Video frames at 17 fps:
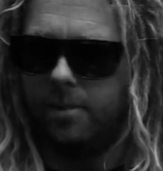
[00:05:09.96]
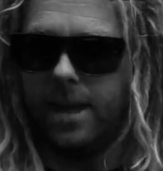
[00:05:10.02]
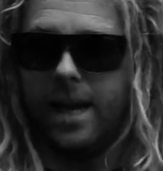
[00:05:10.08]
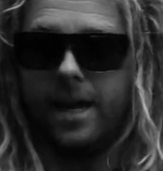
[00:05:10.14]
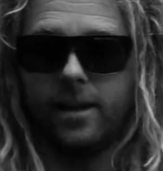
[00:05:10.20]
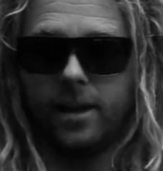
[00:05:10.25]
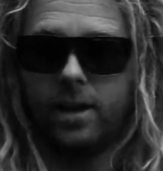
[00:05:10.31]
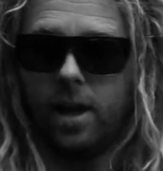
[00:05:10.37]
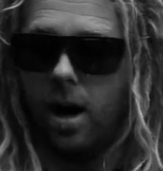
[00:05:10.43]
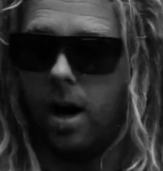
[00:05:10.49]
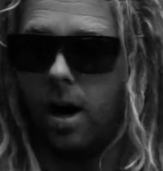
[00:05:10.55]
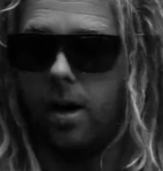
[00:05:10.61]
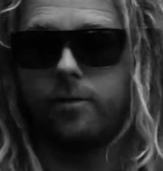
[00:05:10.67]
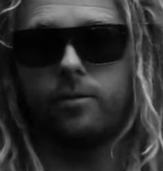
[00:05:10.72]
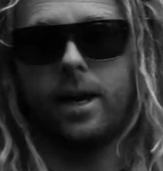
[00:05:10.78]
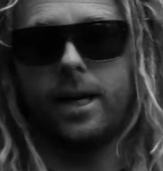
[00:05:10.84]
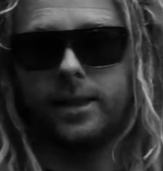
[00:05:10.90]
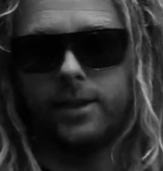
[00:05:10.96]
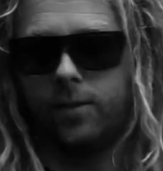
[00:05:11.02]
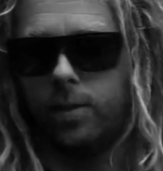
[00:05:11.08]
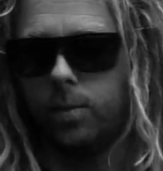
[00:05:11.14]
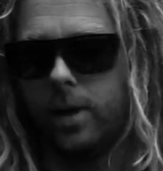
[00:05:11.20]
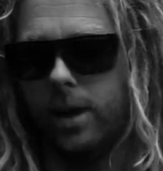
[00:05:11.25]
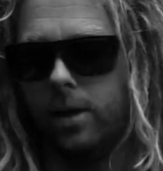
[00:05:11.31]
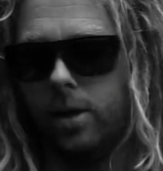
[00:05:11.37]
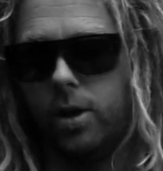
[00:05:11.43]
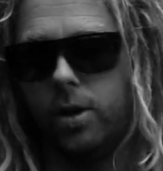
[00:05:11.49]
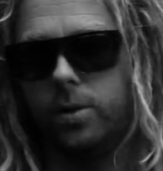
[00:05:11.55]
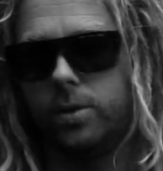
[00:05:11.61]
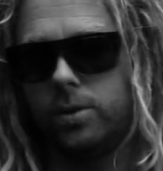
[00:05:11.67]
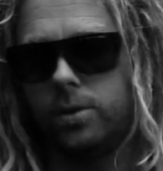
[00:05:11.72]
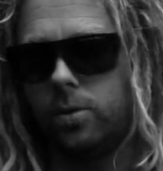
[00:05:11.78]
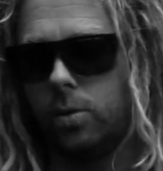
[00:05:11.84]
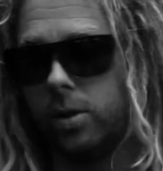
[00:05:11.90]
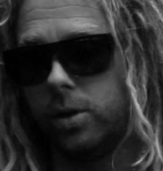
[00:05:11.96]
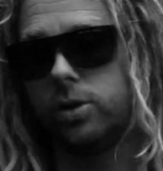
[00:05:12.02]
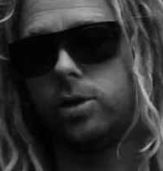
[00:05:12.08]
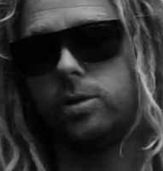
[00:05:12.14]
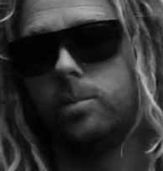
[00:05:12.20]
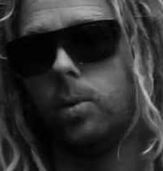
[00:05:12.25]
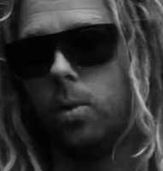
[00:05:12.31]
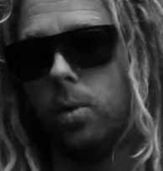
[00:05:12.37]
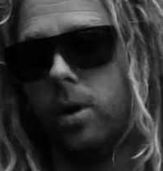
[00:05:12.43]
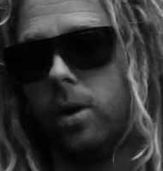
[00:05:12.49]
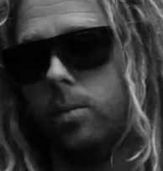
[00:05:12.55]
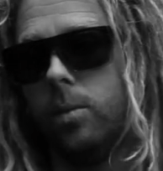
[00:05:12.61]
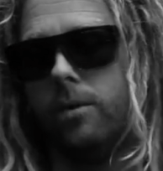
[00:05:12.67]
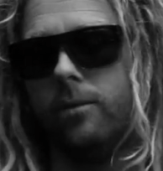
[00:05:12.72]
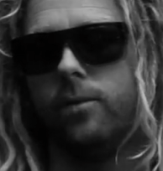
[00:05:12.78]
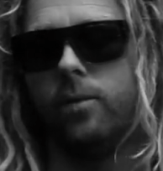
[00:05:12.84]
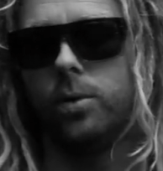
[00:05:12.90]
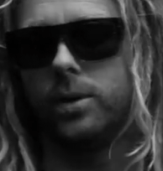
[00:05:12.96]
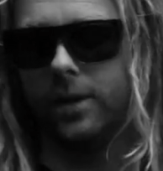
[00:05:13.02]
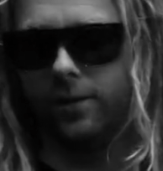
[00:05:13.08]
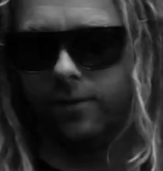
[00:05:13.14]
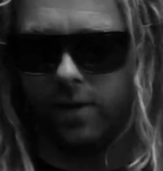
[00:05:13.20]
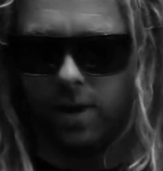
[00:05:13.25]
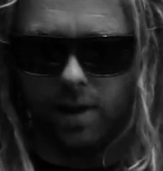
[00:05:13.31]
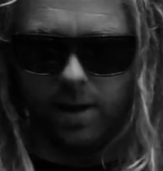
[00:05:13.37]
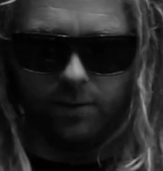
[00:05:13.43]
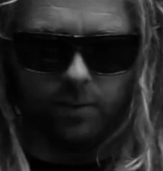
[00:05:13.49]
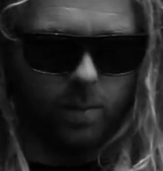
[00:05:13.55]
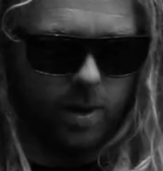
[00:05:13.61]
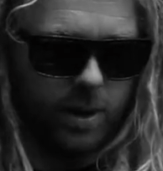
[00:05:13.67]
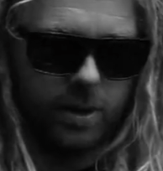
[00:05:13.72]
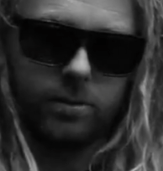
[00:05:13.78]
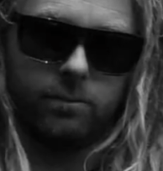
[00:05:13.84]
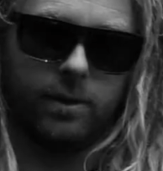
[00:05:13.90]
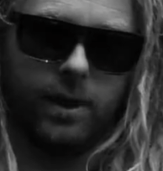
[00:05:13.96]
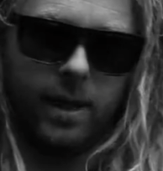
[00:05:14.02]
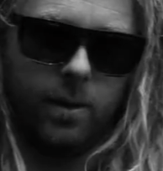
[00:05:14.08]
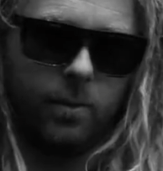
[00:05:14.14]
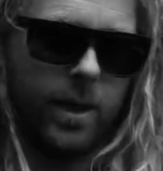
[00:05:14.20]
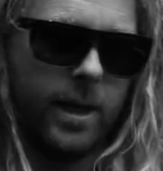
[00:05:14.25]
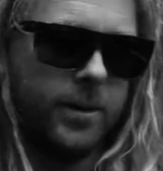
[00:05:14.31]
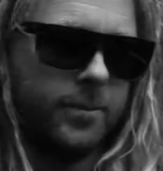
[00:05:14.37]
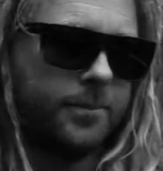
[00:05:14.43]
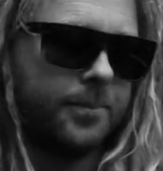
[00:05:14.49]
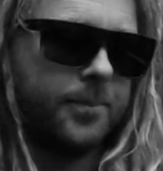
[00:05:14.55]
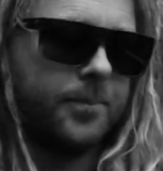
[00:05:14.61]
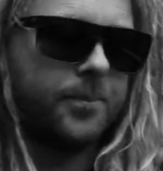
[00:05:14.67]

in the carve range, if you want it loose, or the smaller, the 145 works really well.